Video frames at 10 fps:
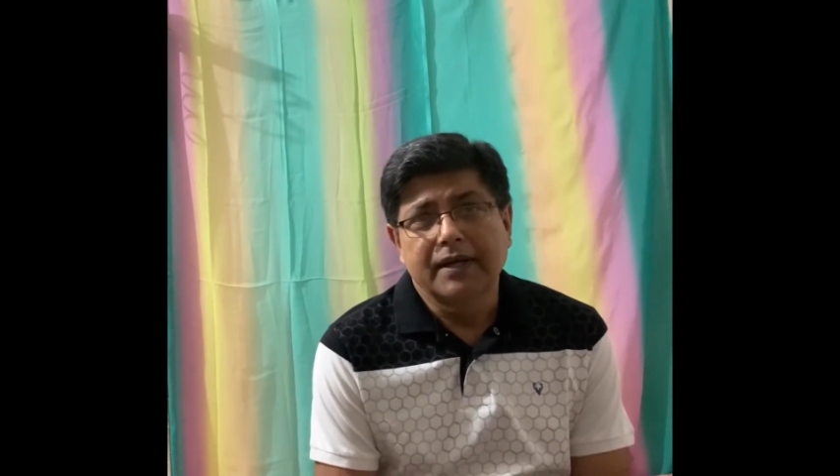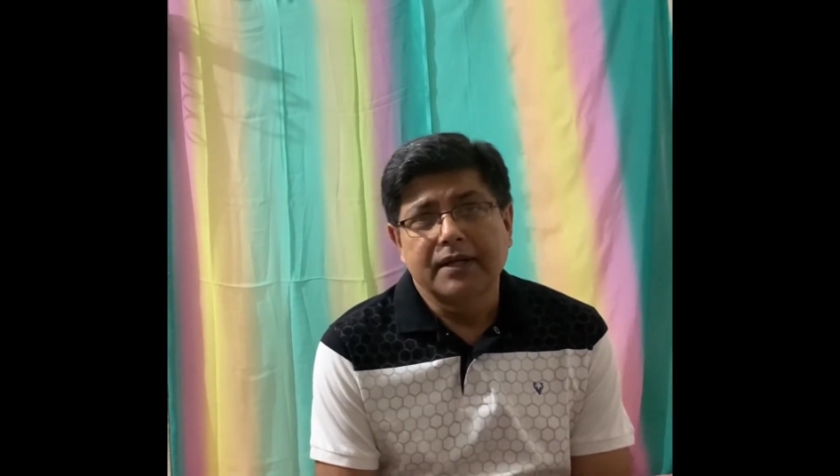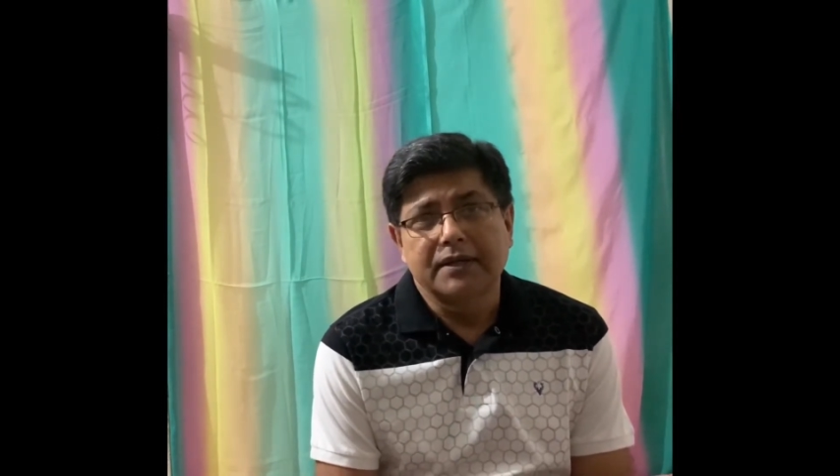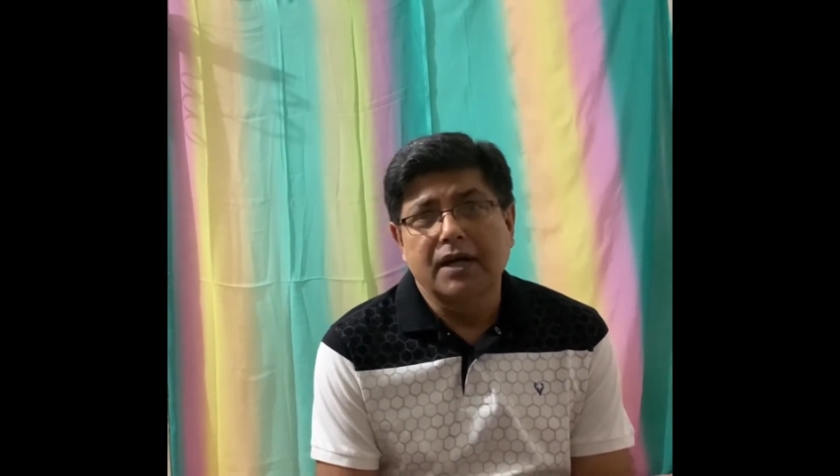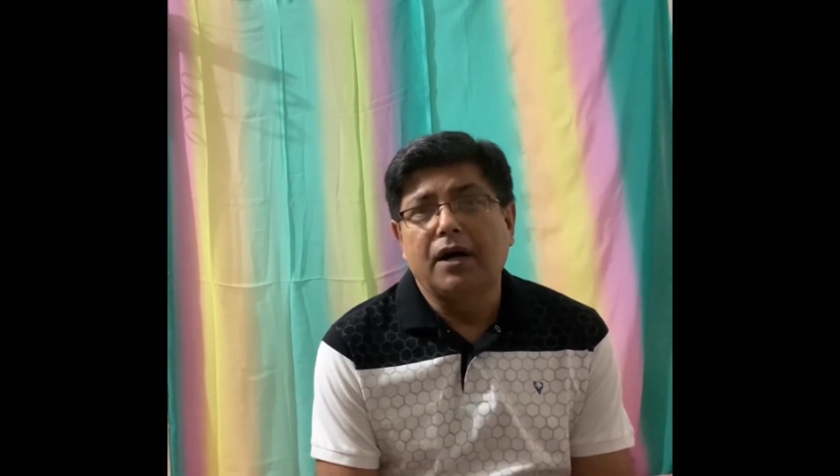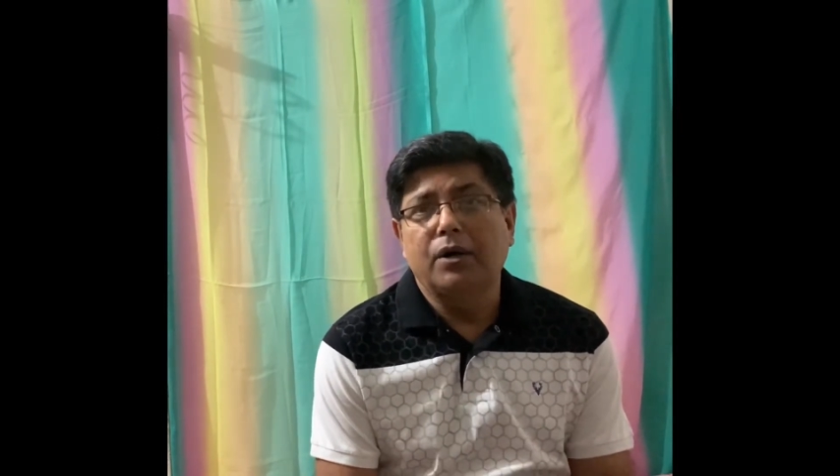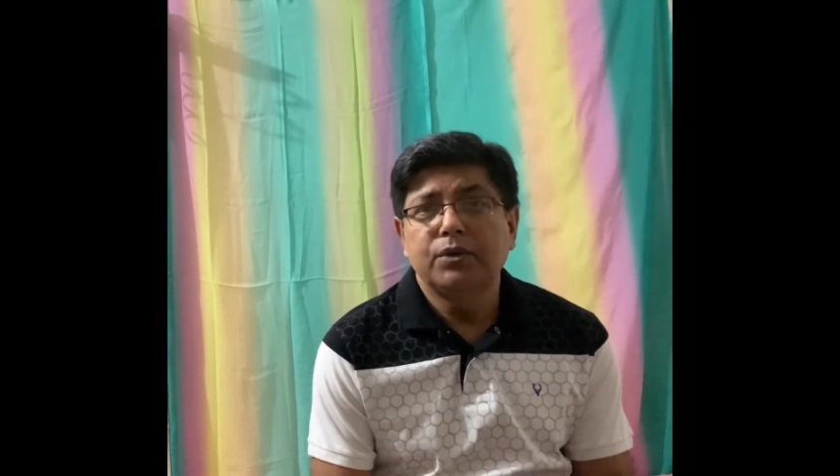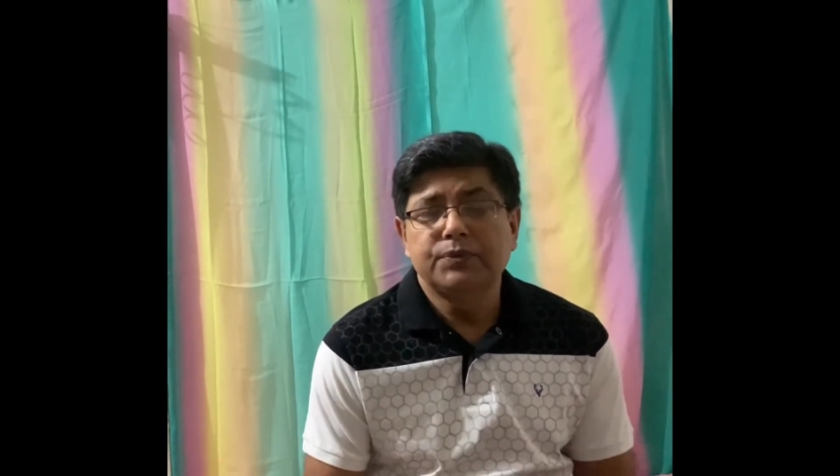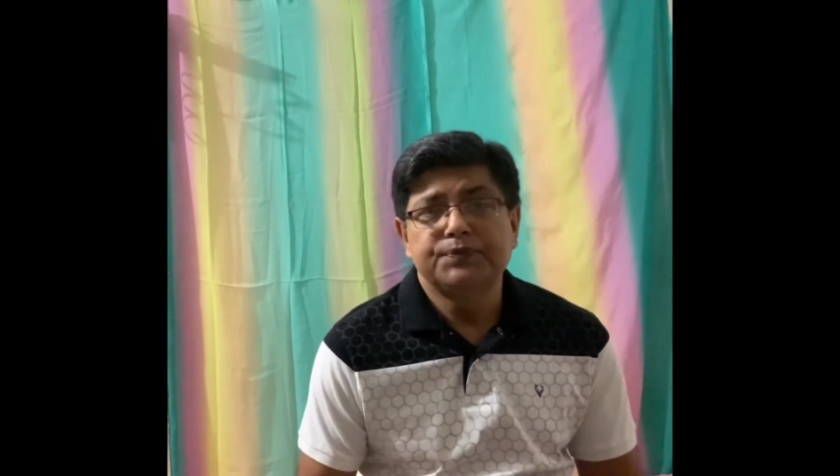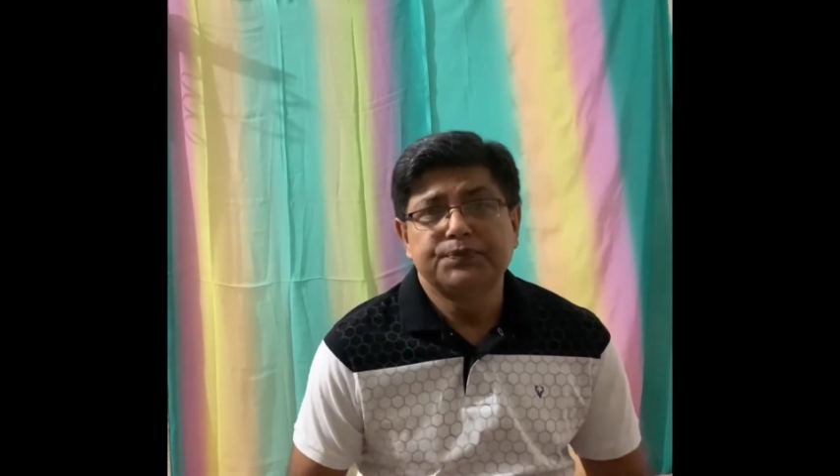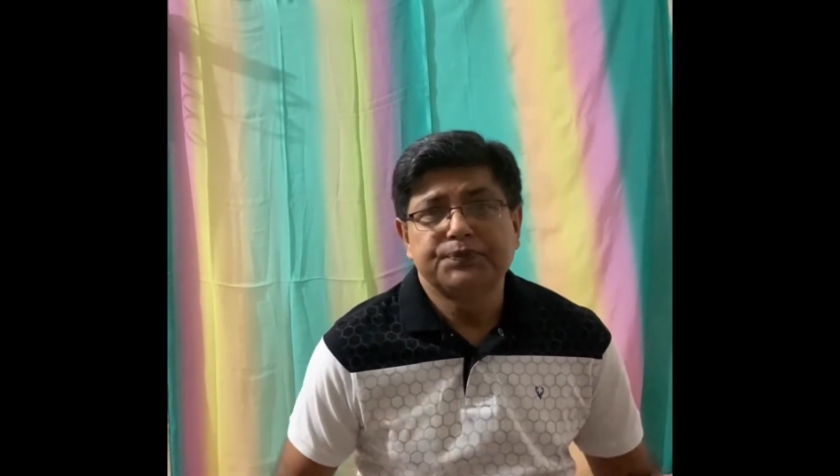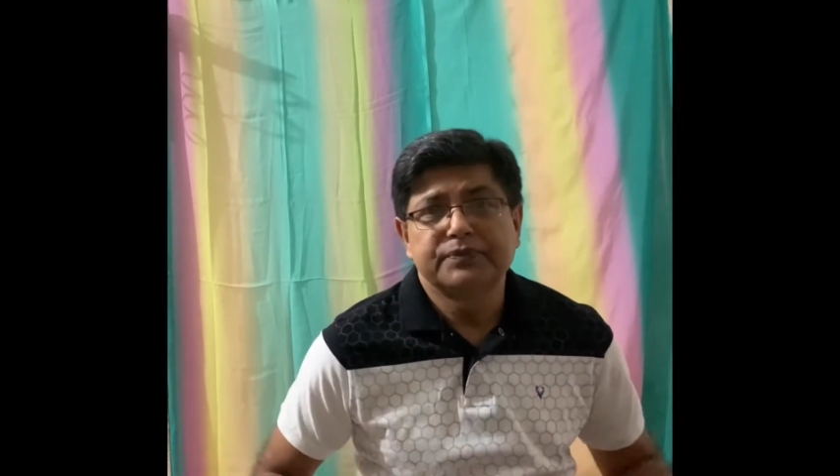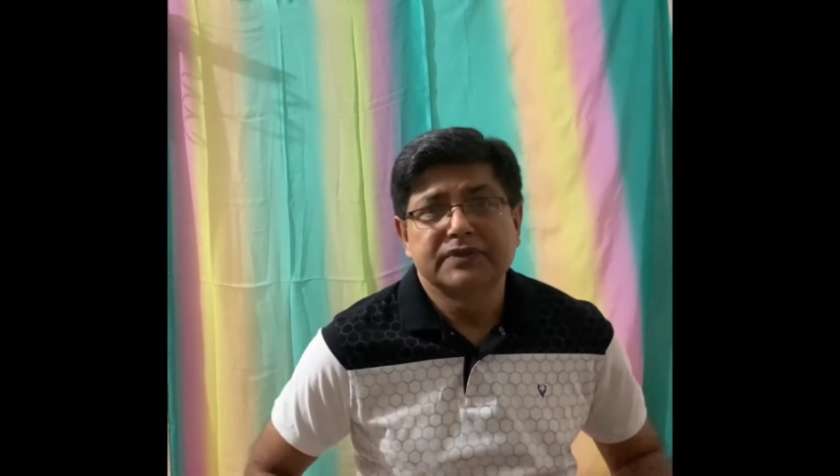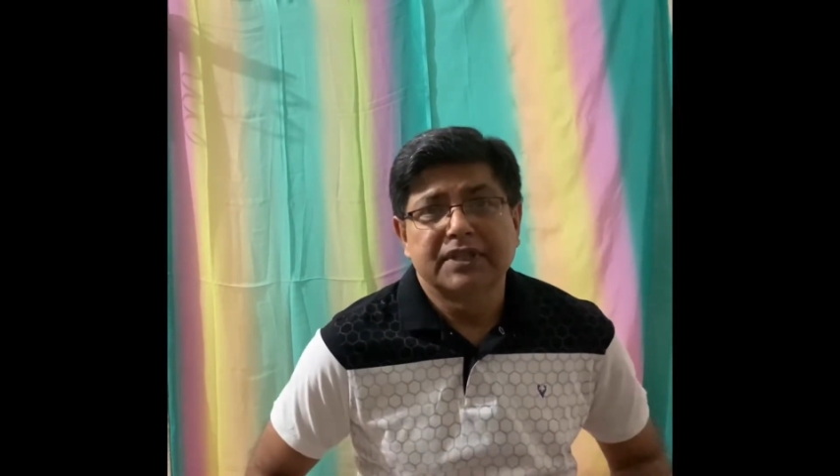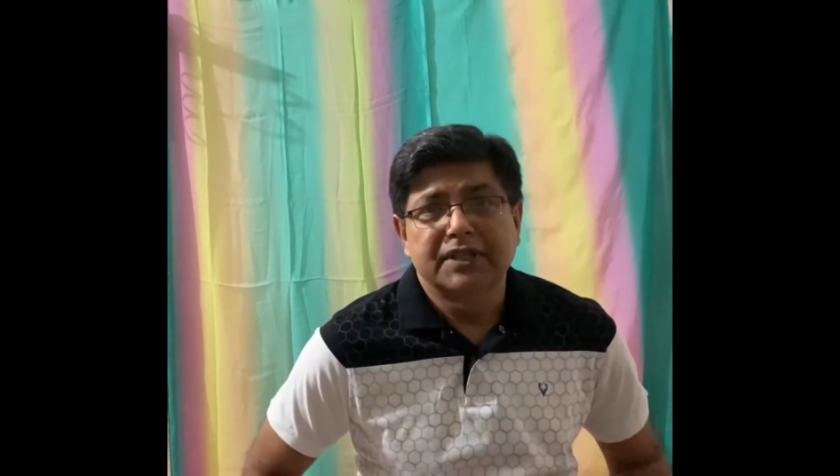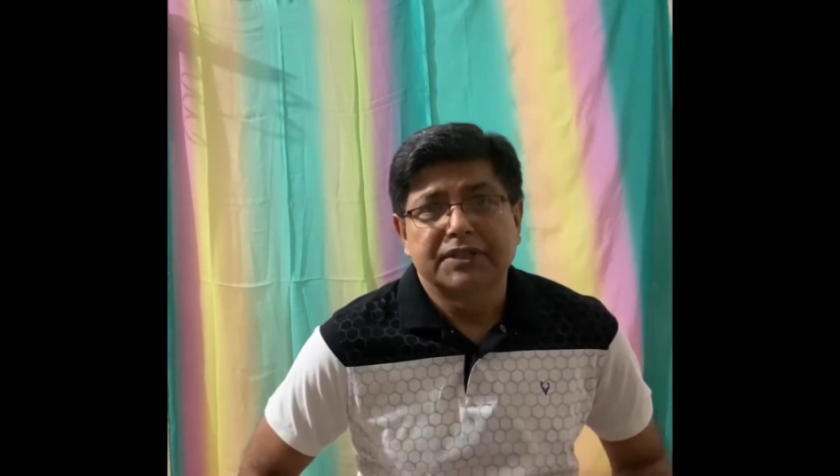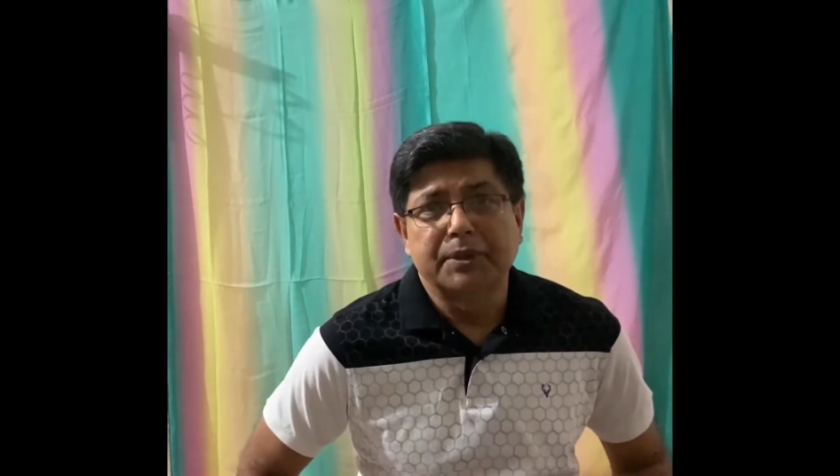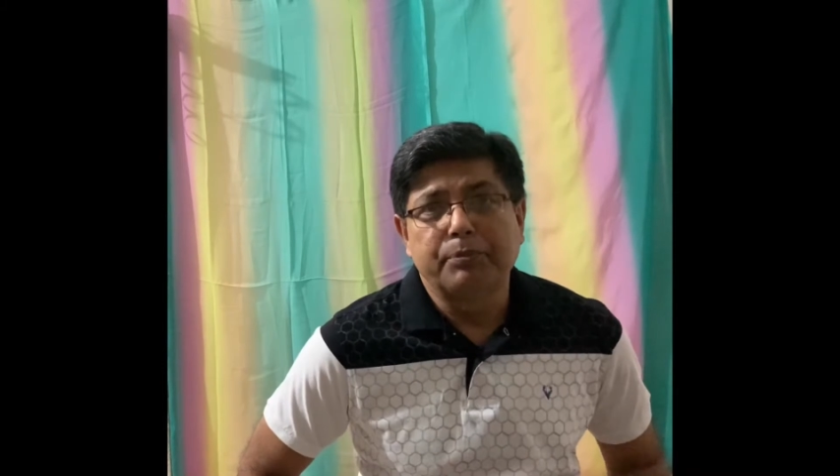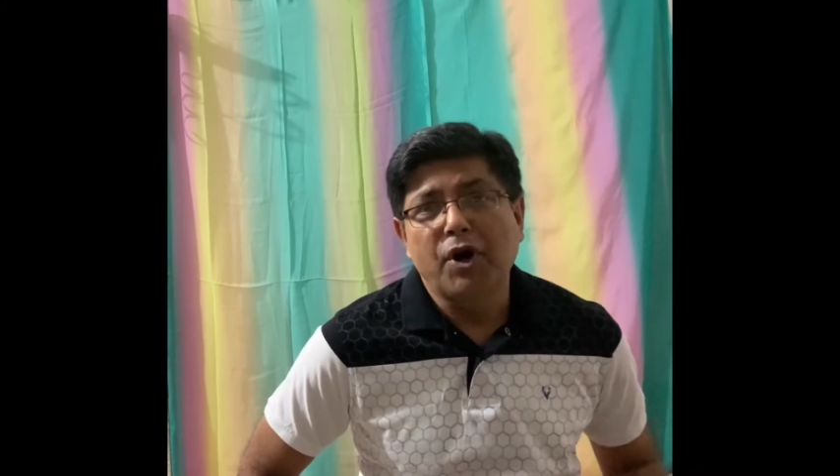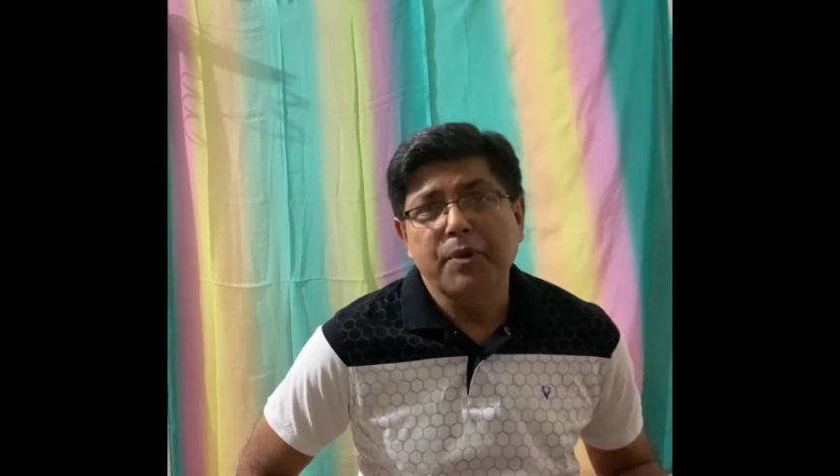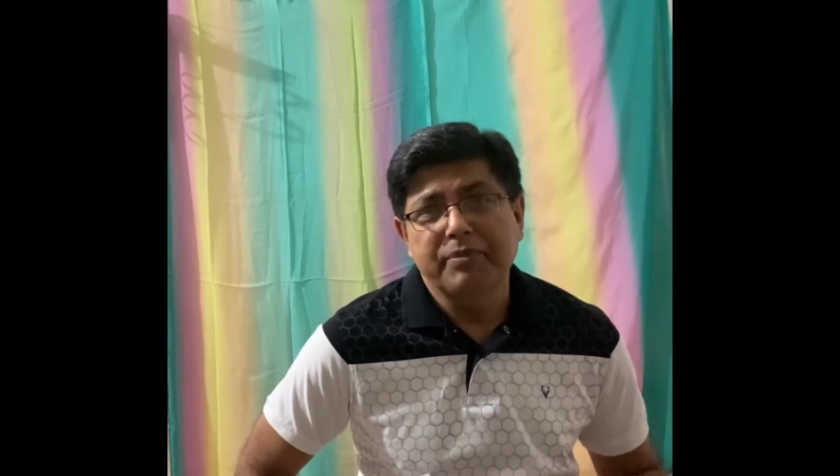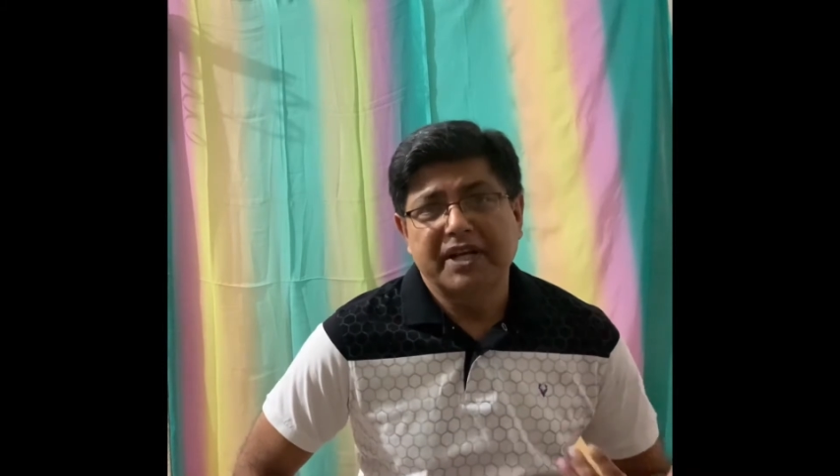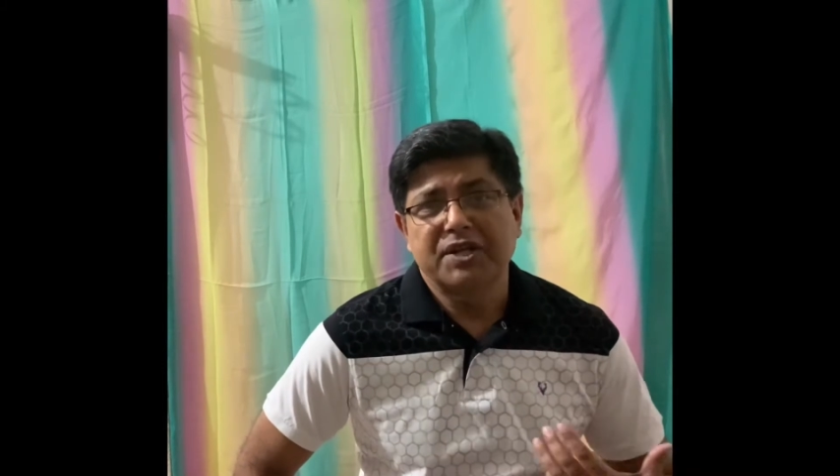Now, the boy began